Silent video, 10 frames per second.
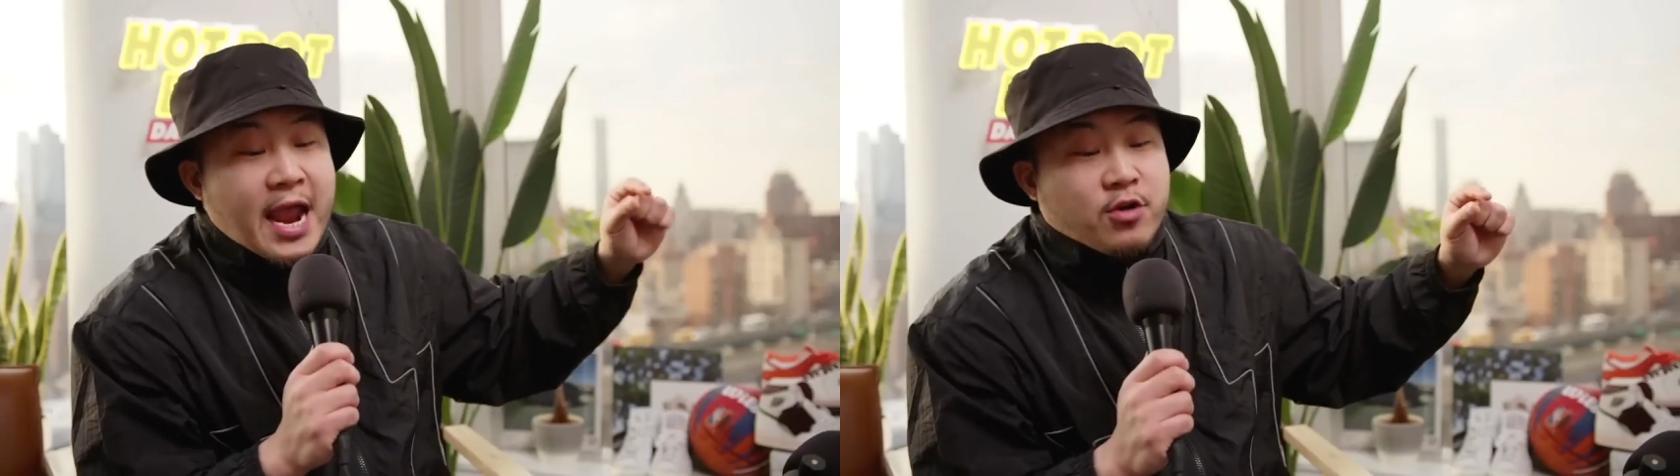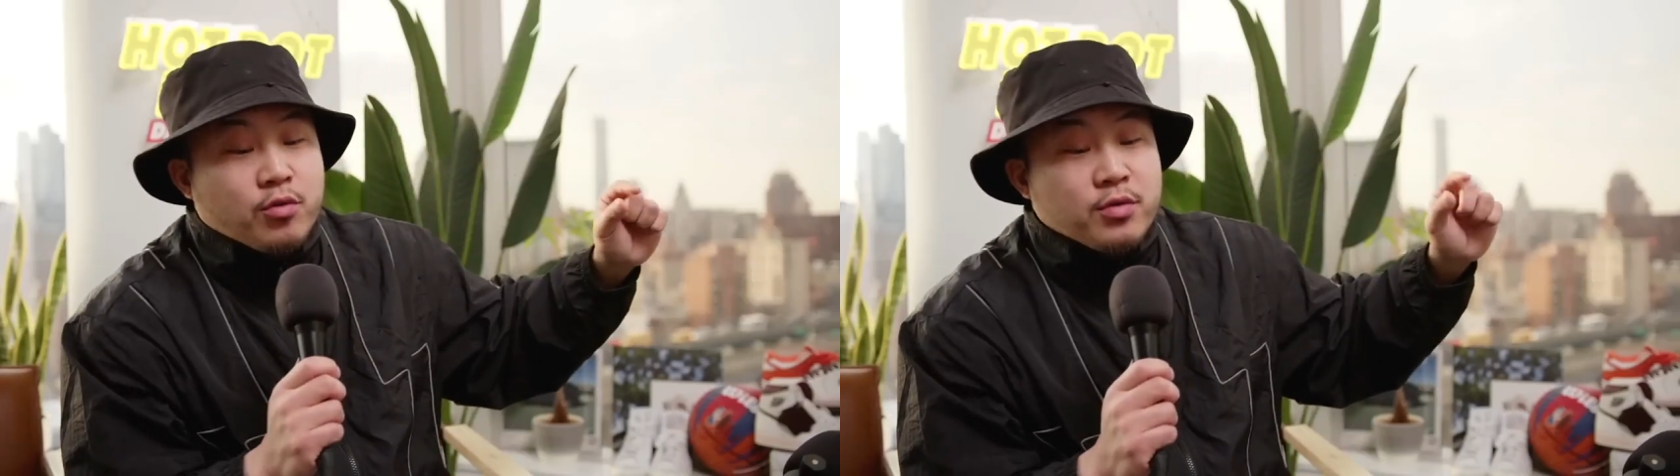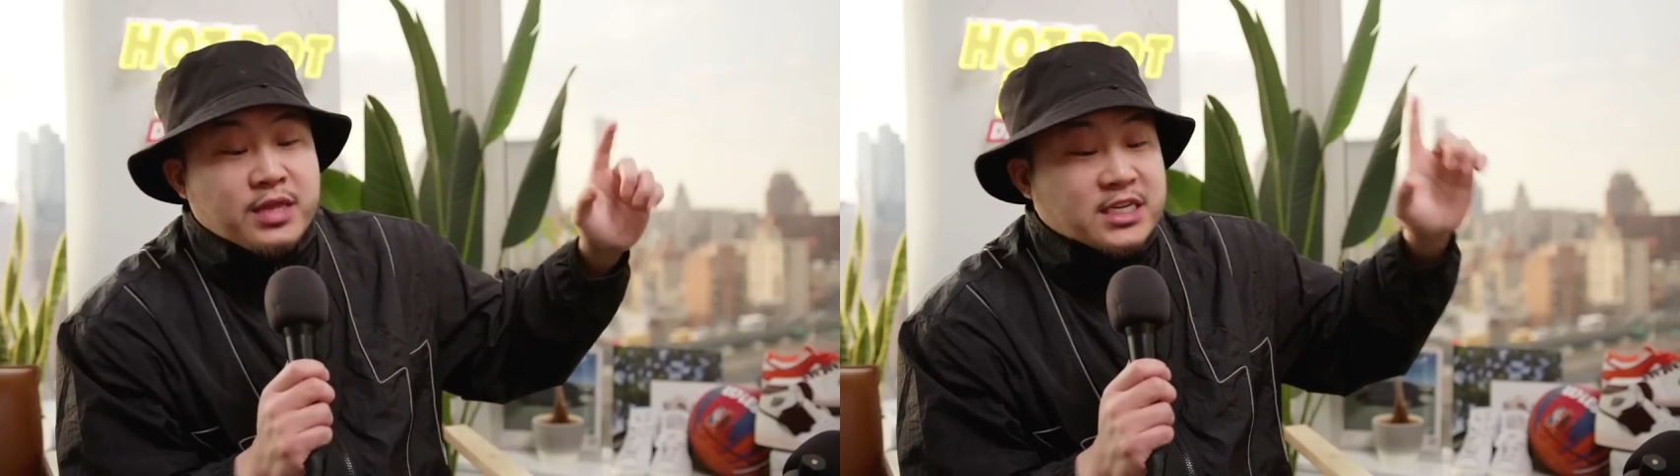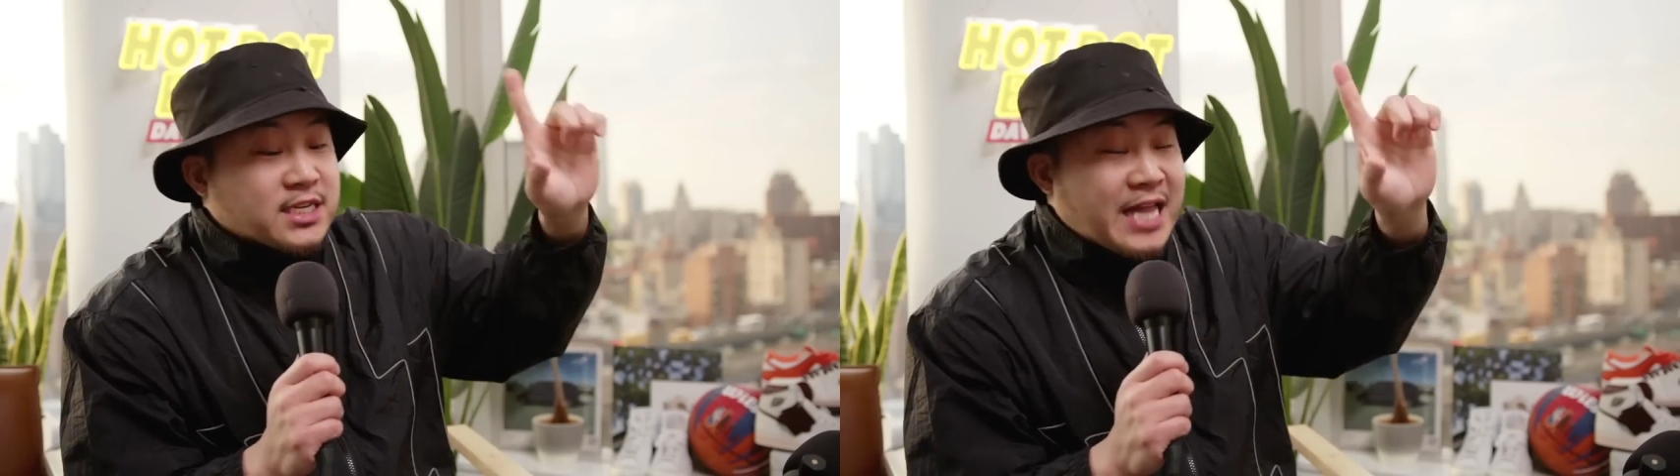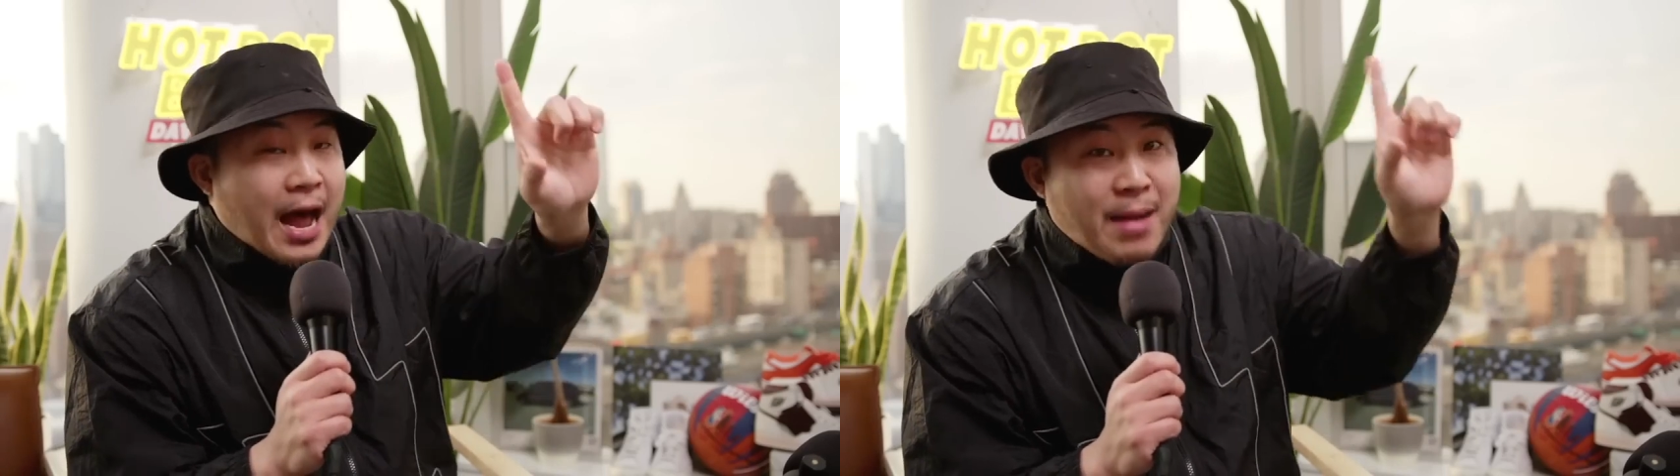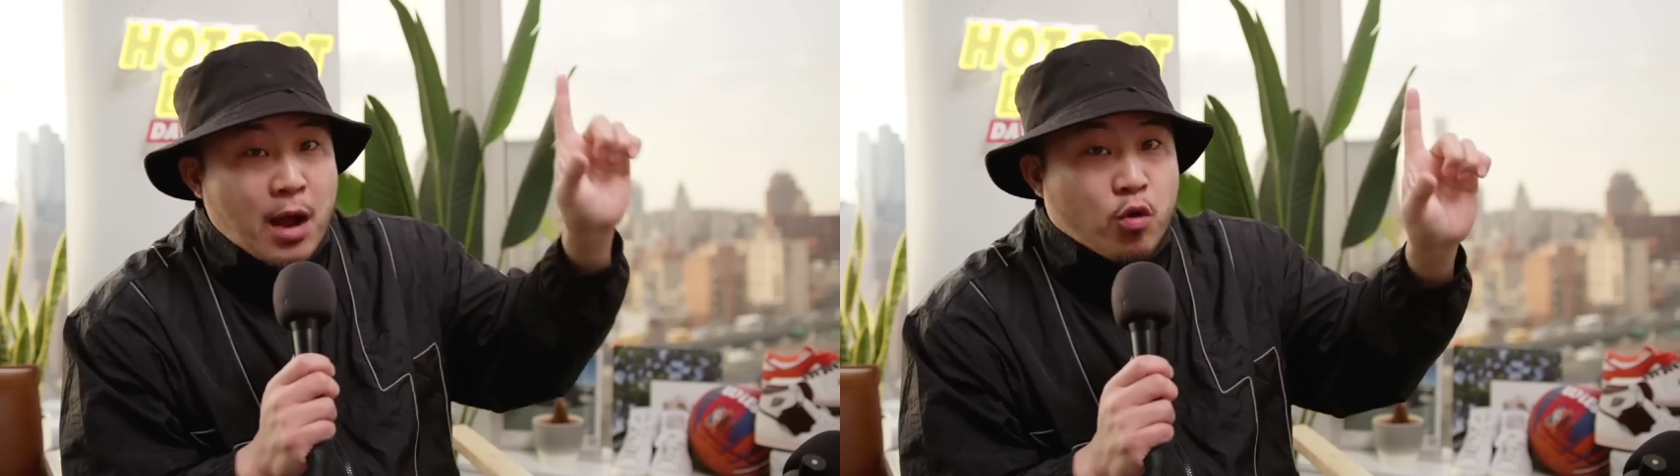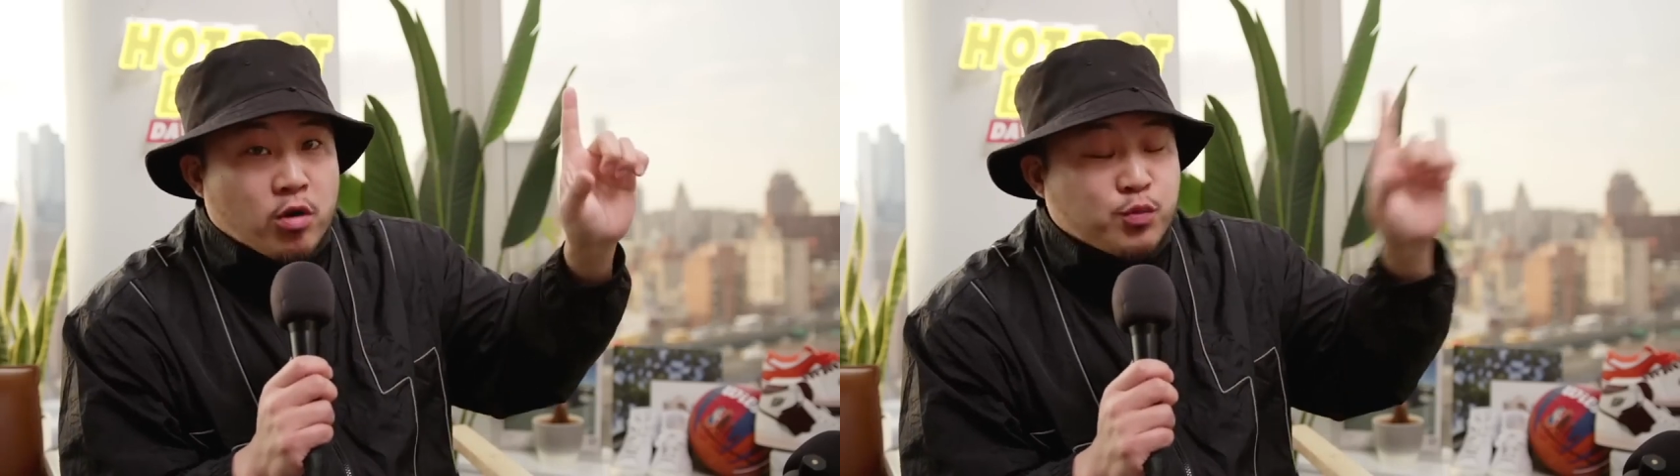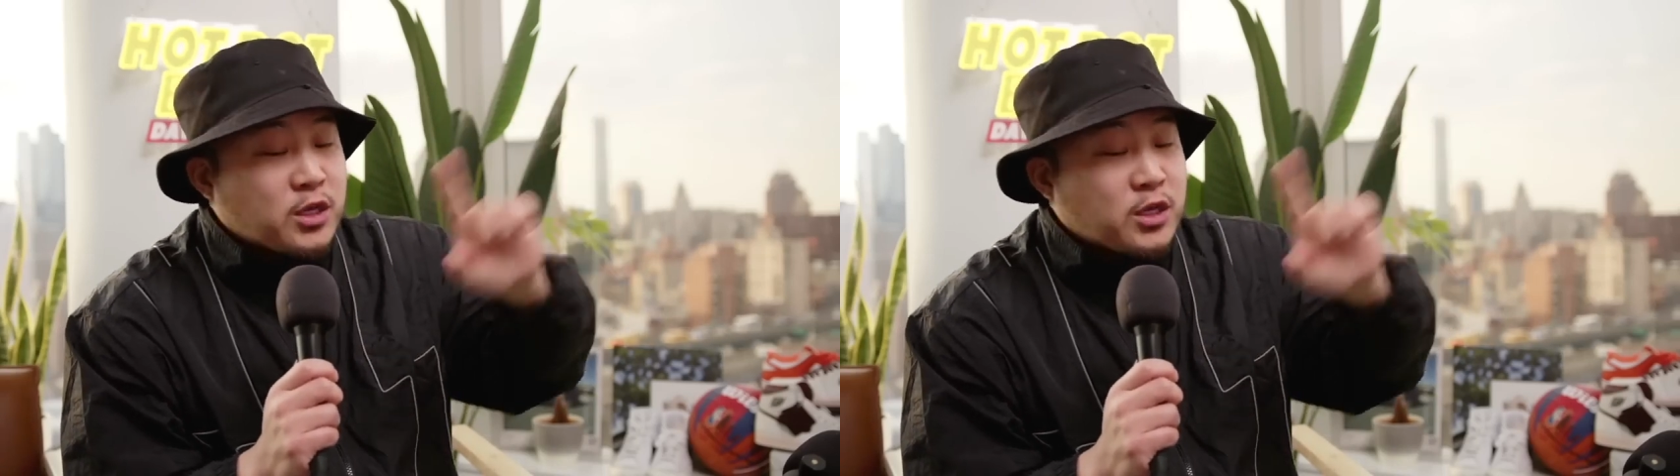Andrew, this is not my words.